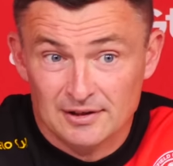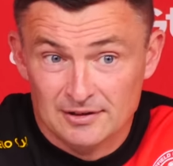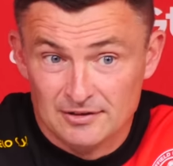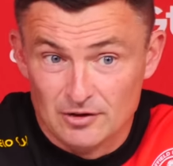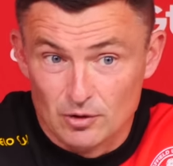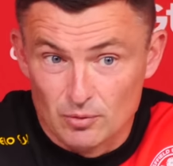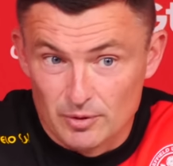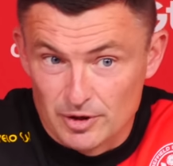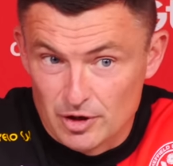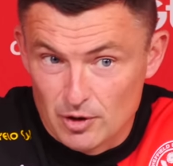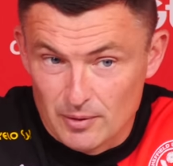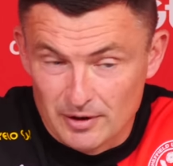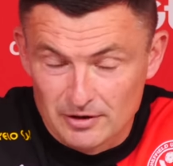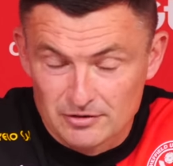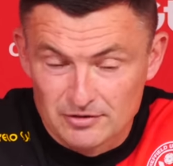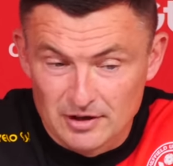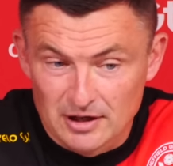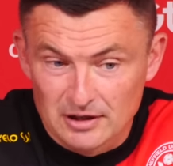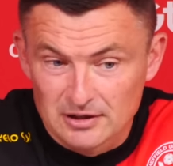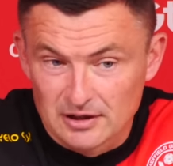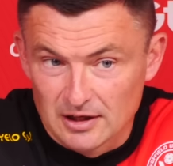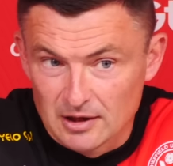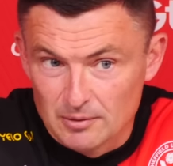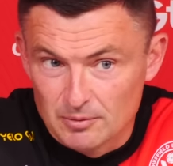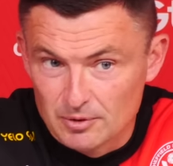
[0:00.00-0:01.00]
that we know
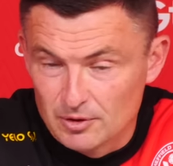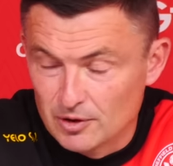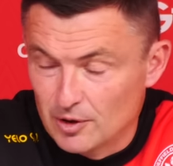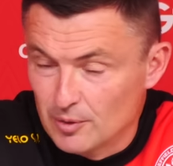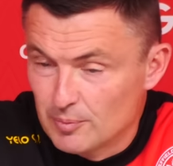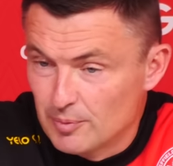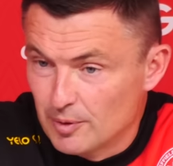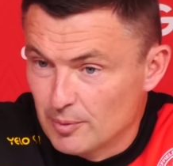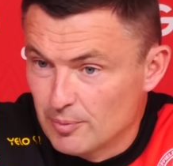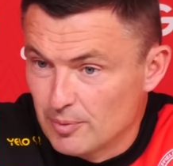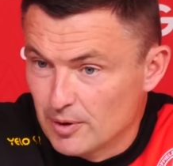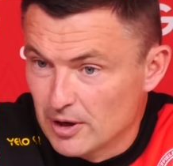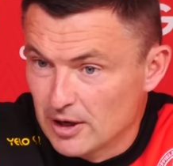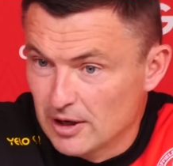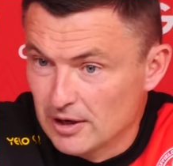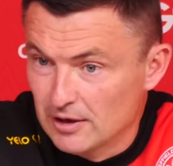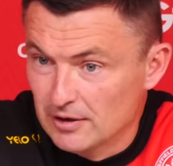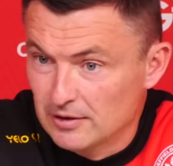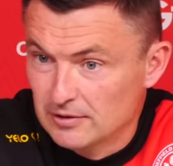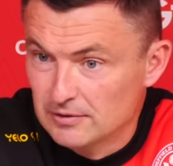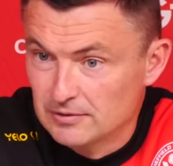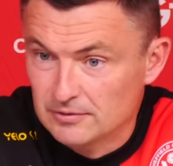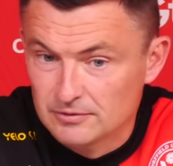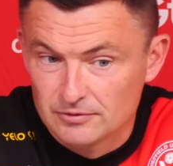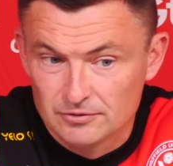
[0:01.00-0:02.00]
exactly how we're going to
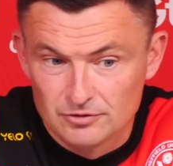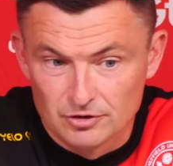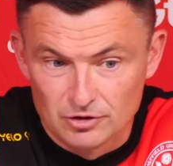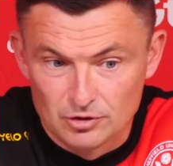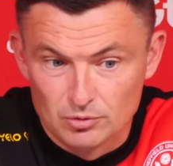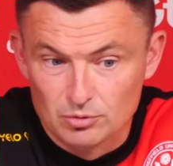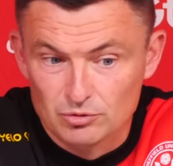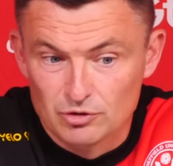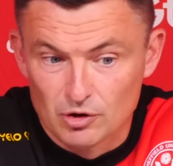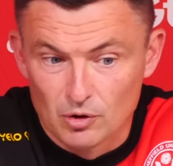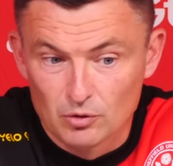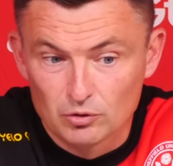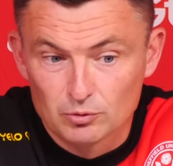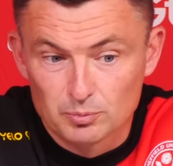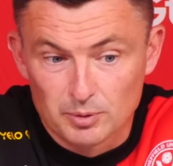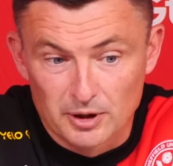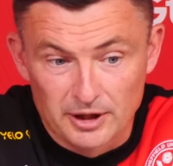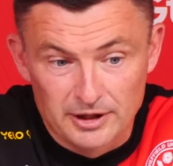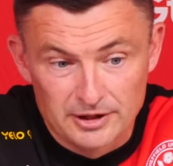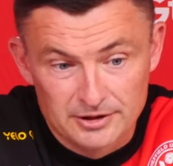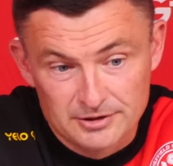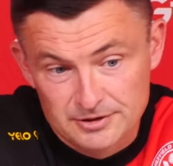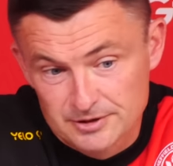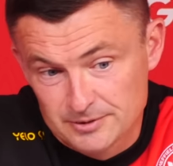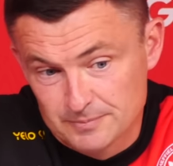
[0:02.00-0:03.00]
prepare to use those
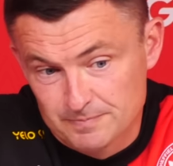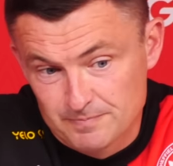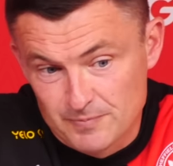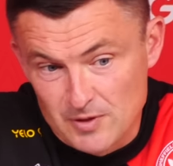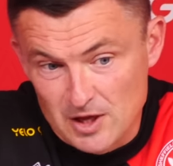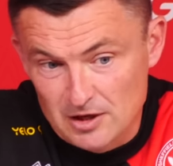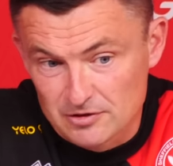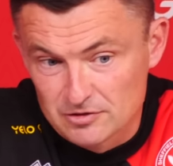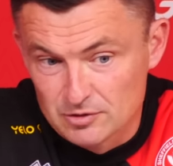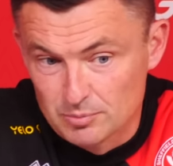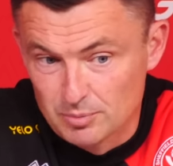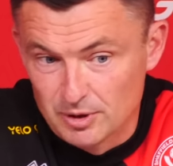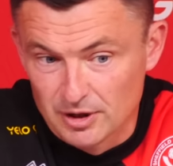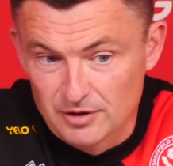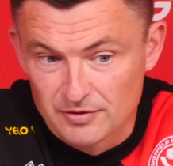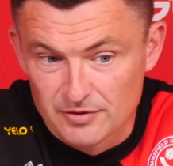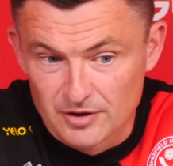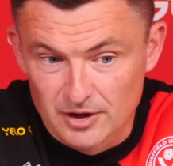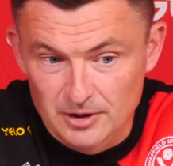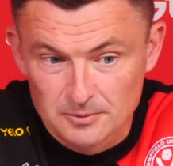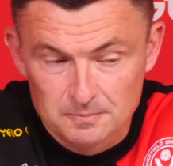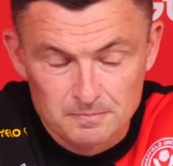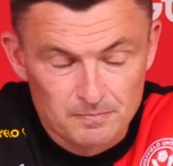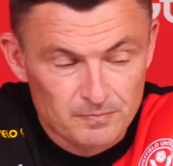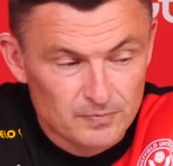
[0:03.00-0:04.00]
players. That's a big
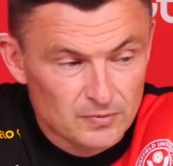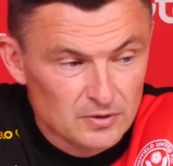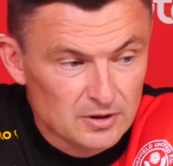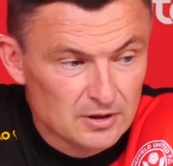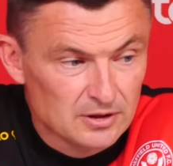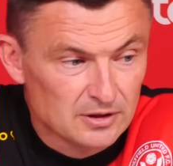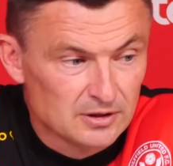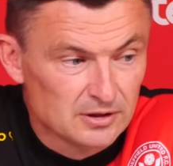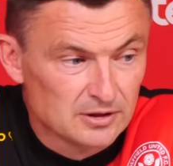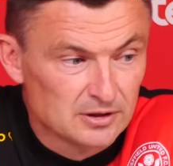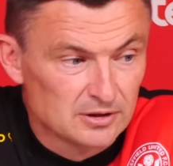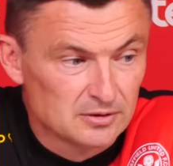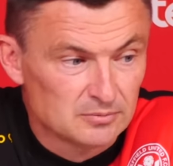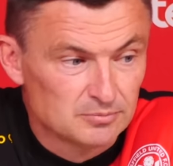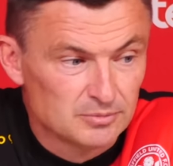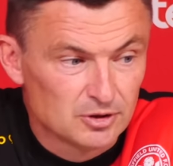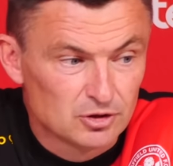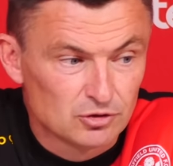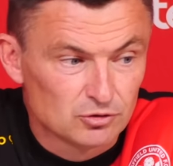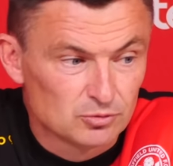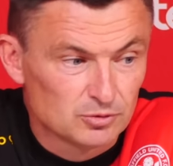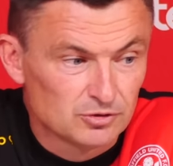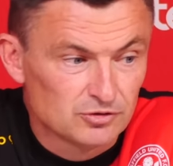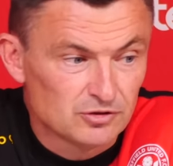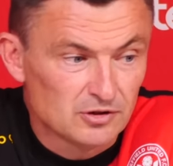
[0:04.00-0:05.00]
thing.
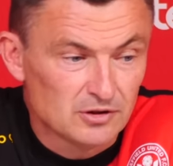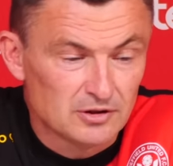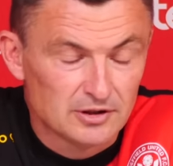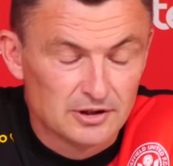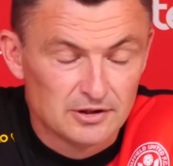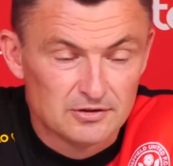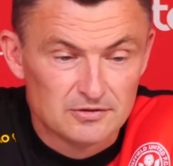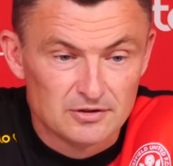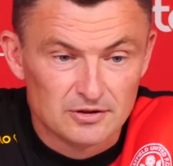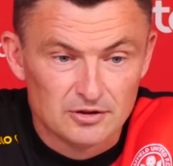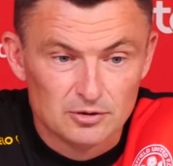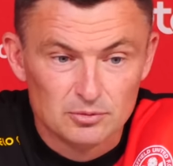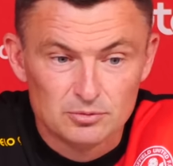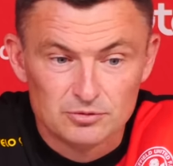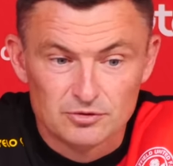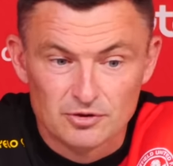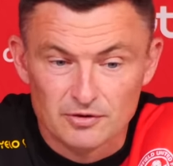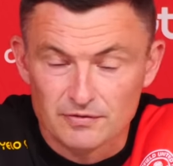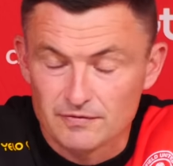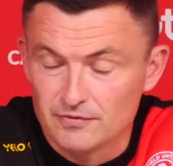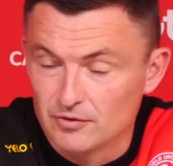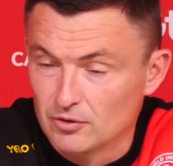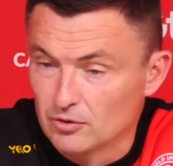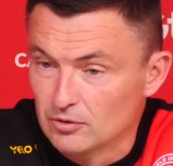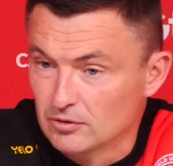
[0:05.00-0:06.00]
Because we still need to use the
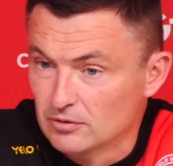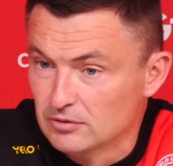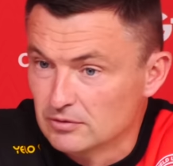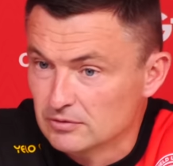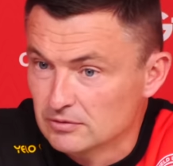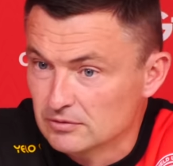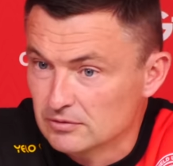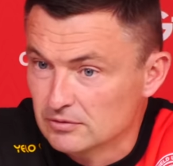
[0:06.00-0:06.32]
full